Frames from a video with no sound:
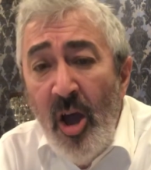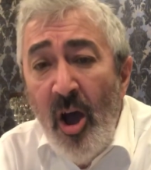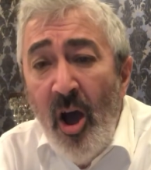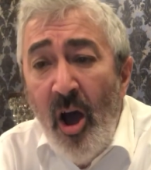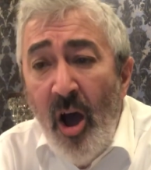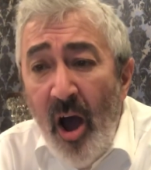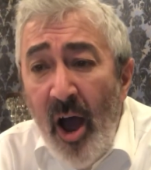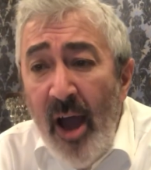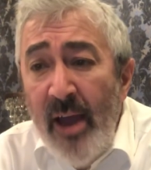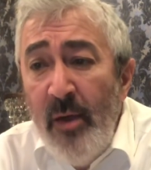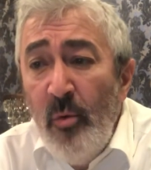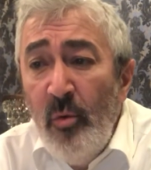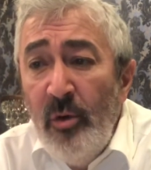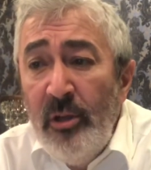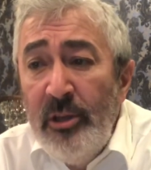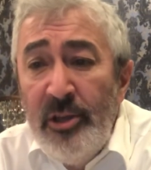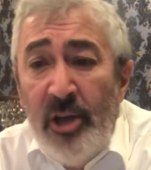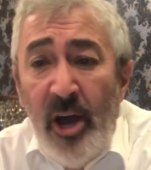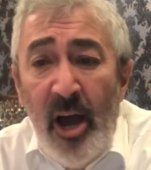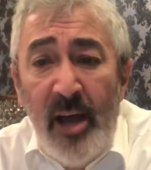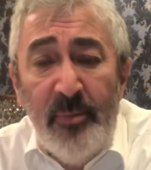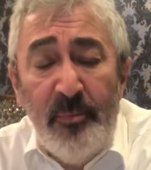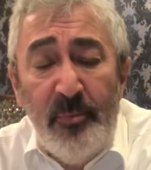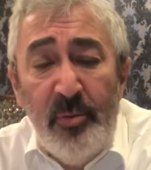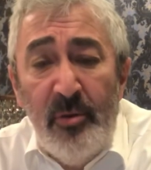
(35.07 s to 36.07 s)
I will
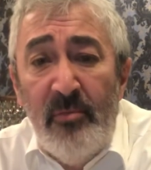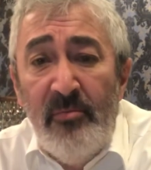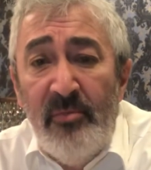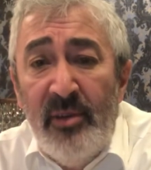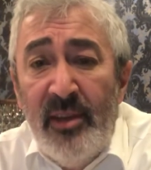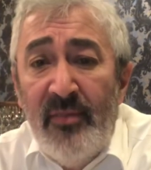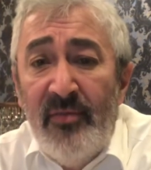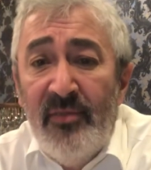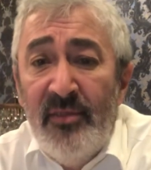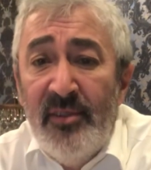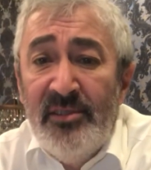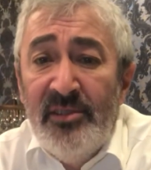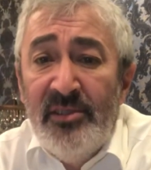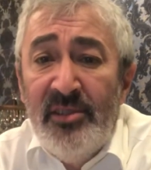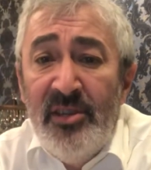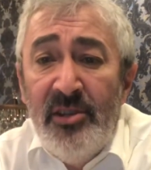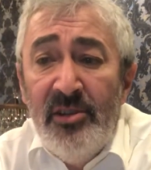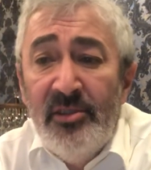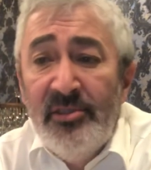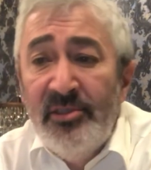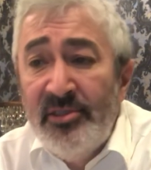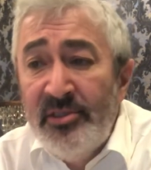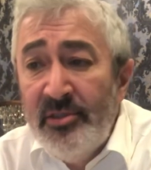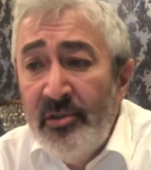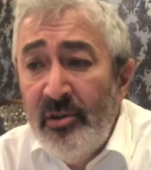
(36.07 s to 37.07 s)
not permit this
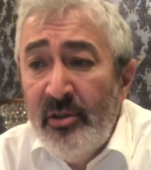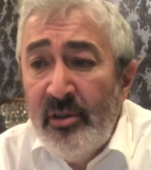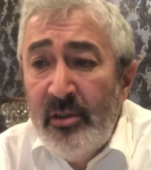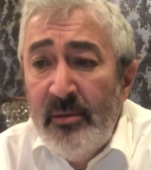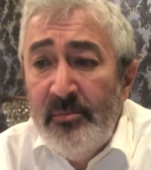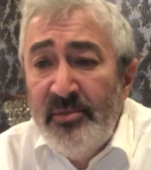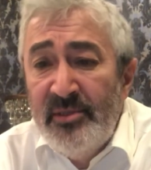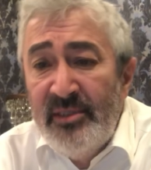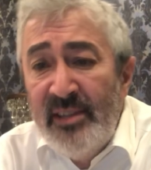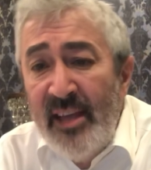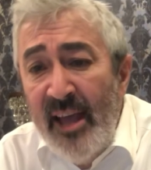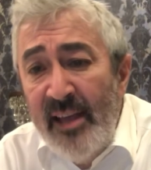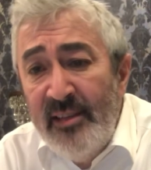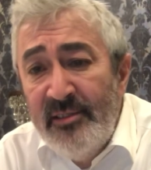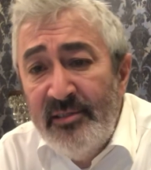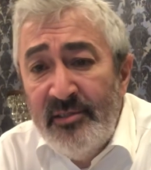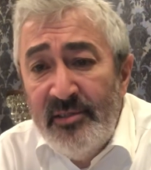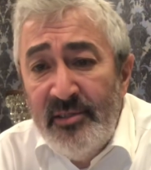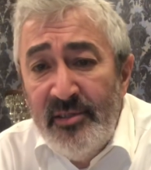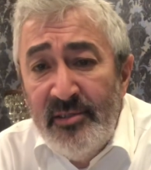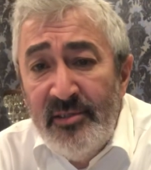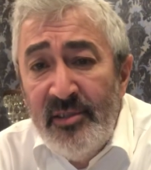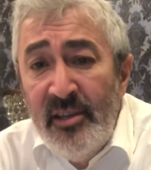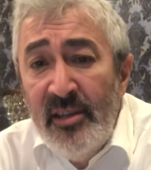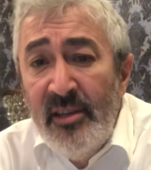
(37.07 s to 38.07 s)
year's
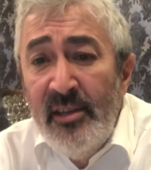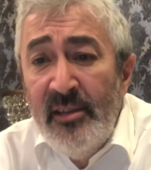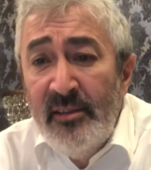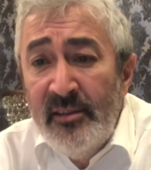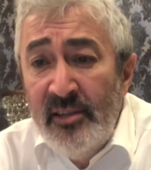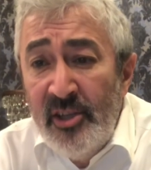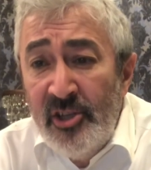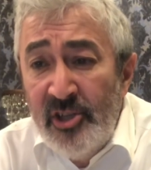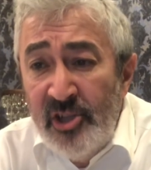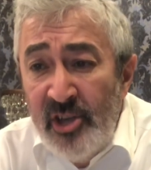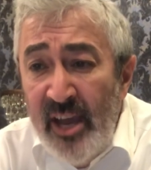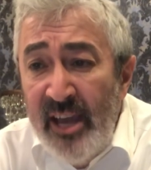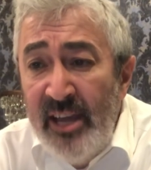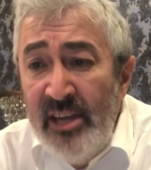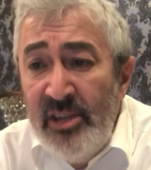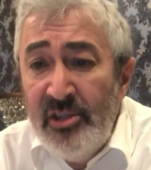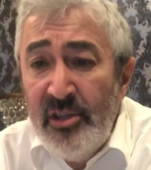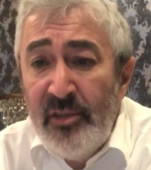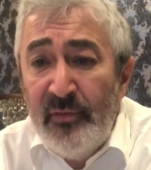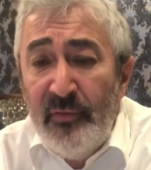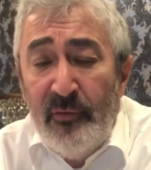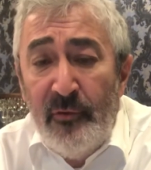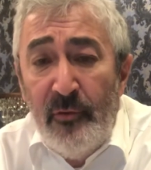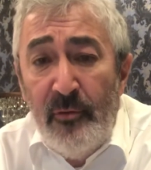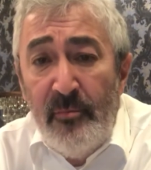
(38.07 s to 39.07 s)
circumstances to change
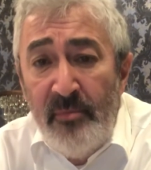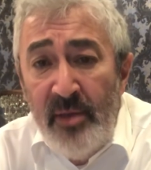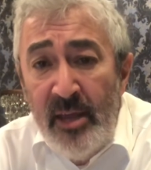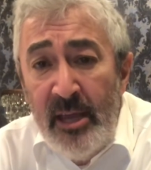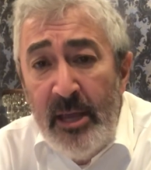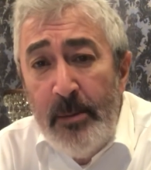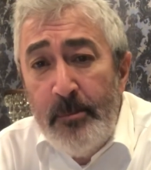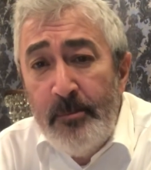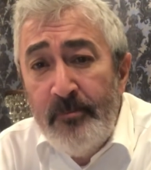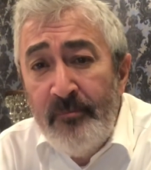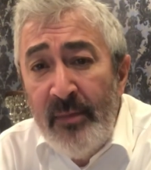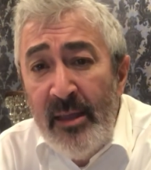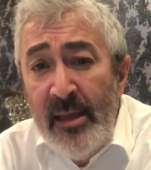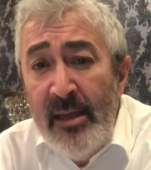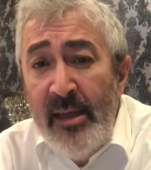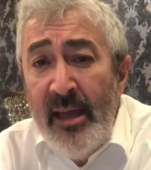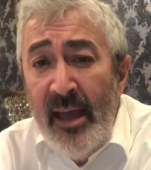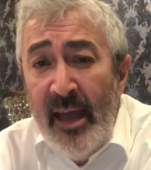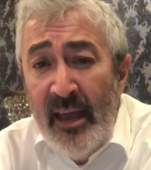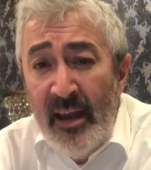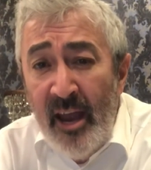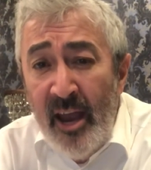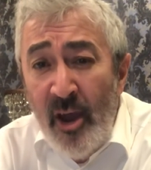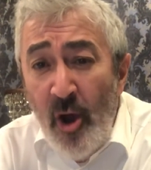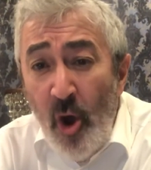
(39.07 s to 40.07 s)
it for me,
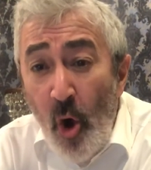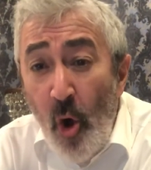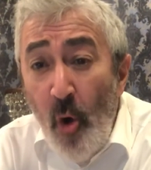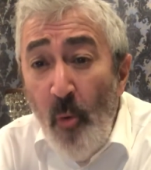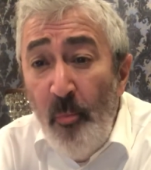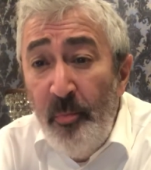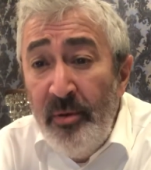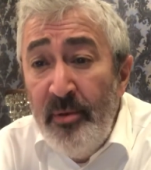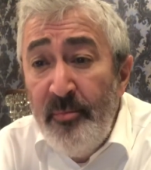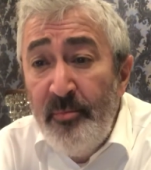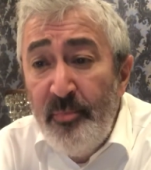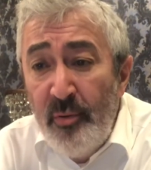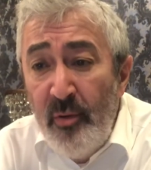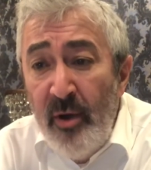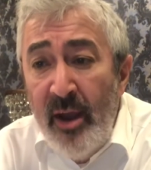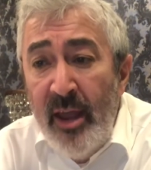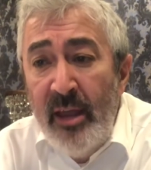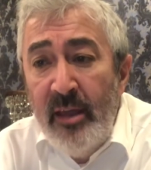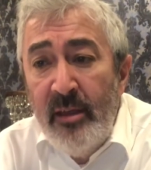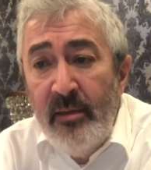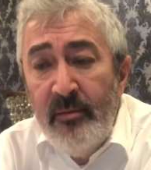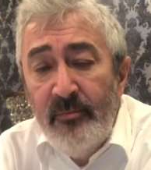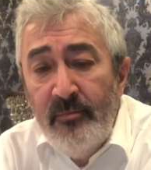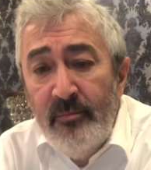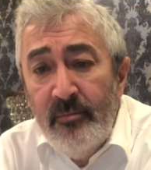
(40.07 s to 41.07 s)
and I hope and
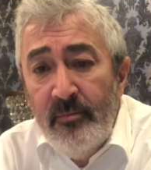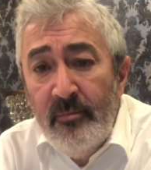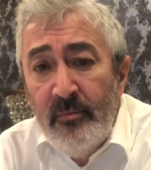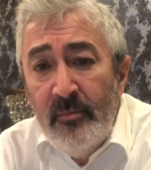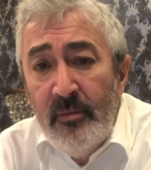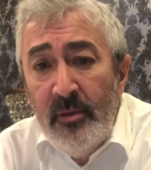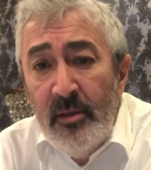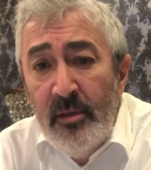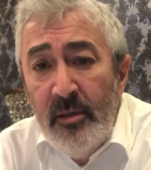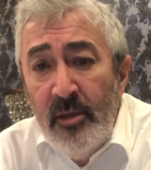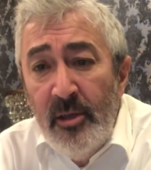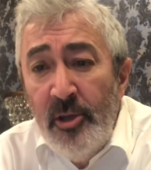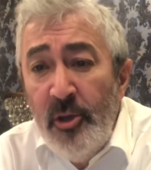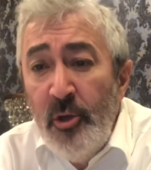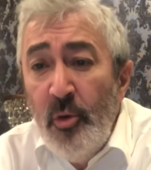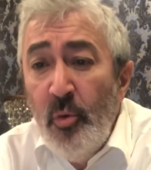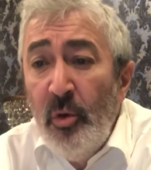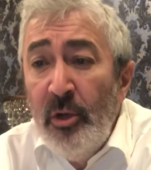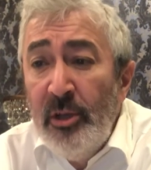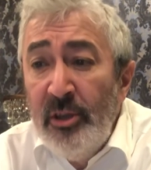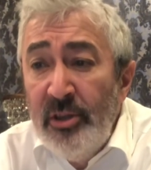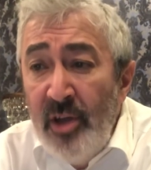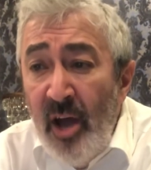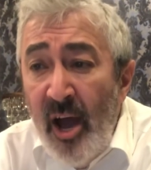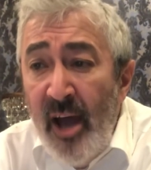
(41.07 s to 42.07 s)
pray you
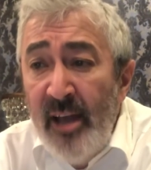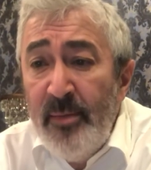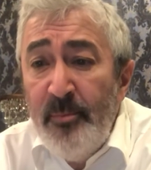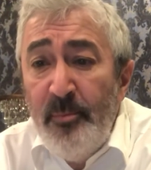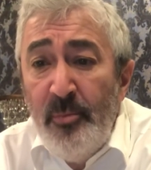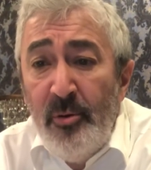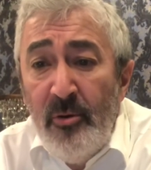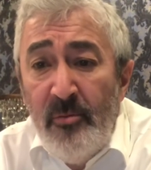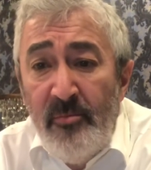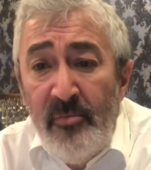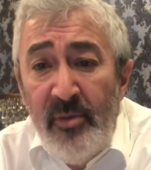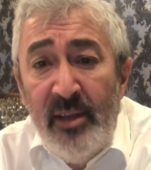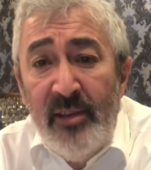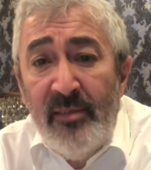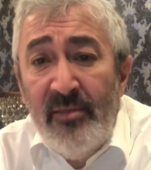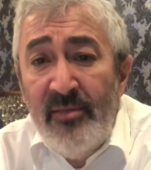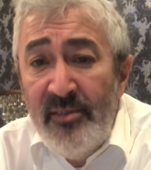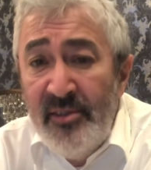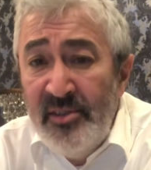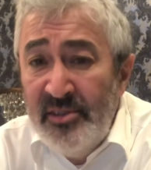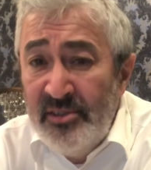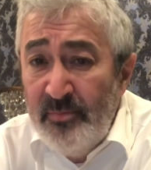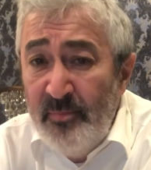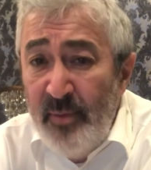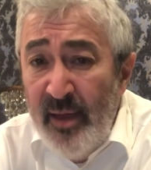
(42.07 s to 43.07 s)
will not permit
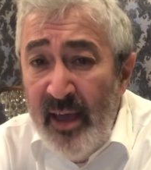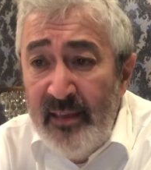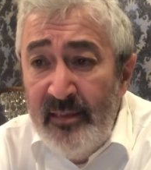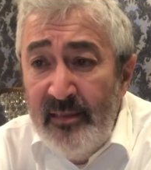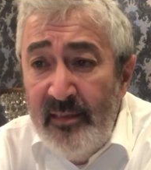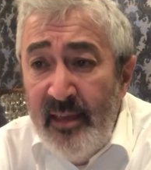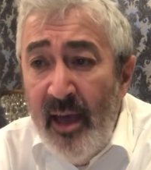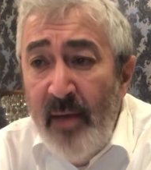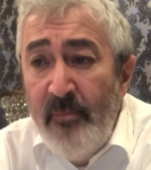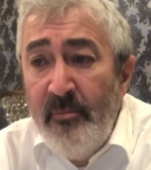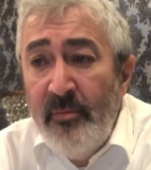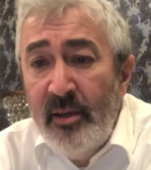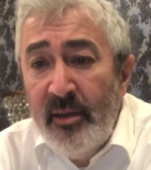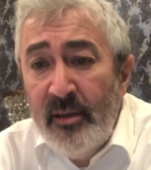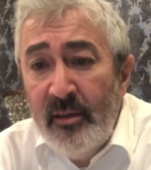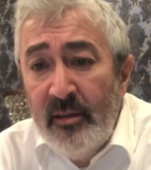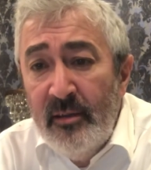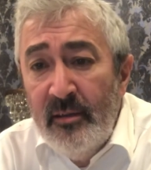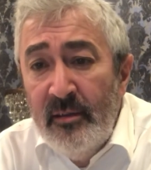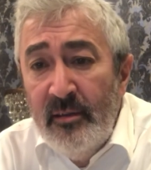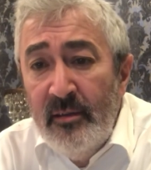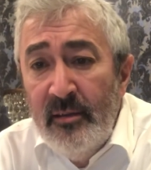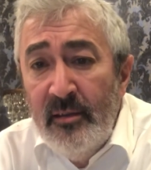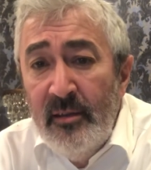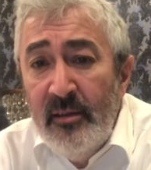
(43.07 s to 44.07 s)
this pandemic
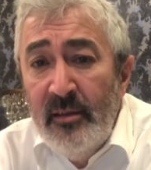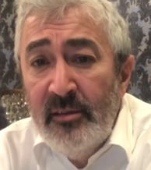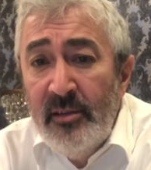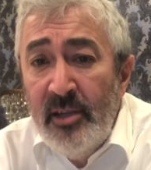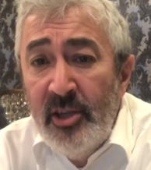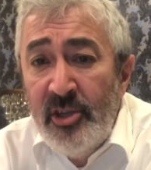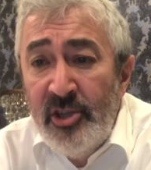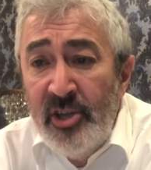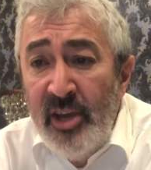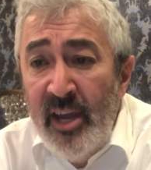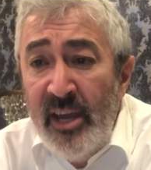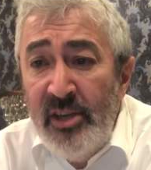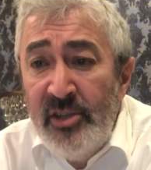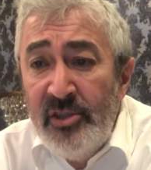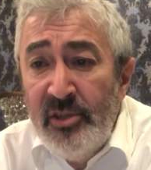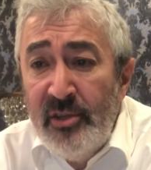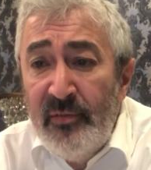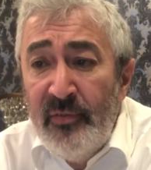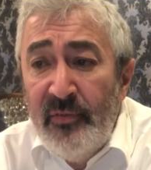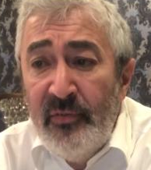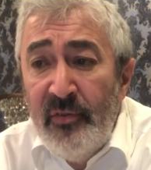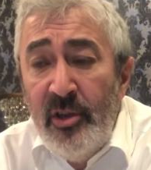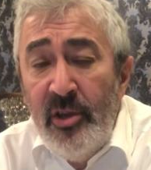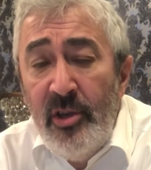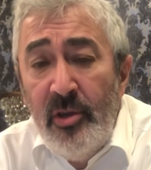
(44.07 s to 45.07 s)
to change it
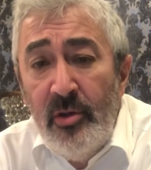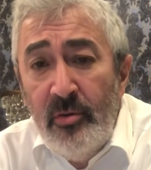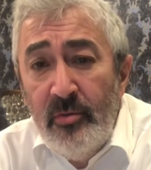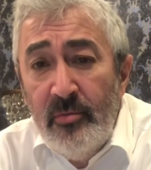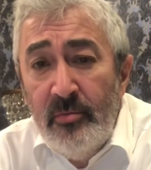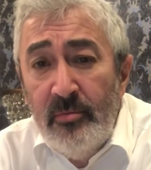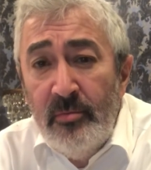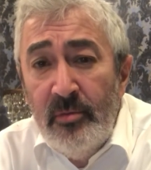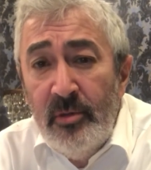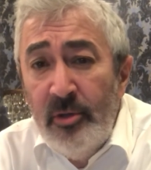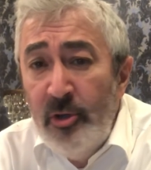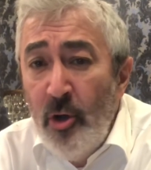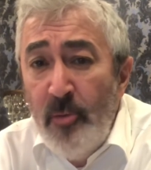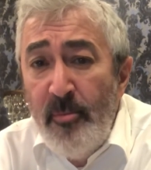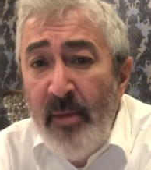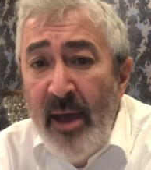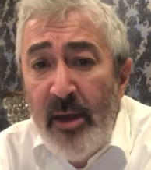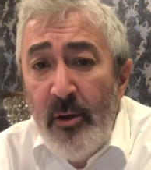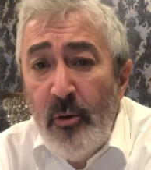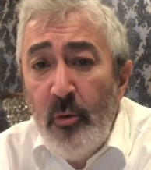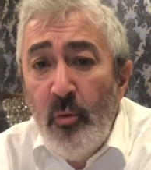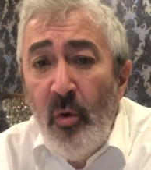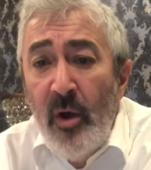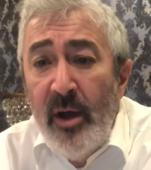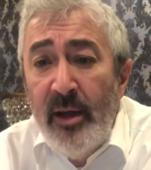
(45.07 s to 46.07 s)
for you, no
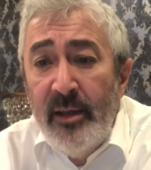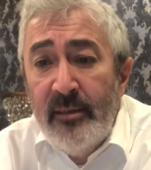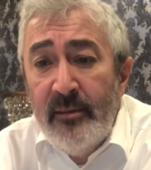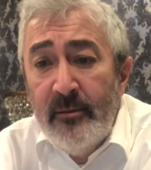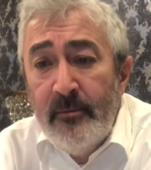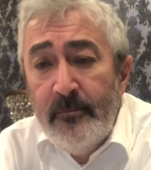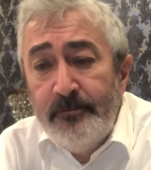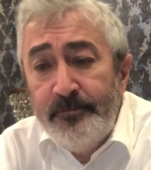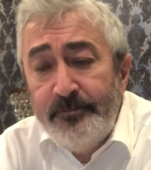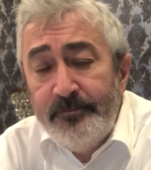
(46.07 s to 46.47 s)
matter what.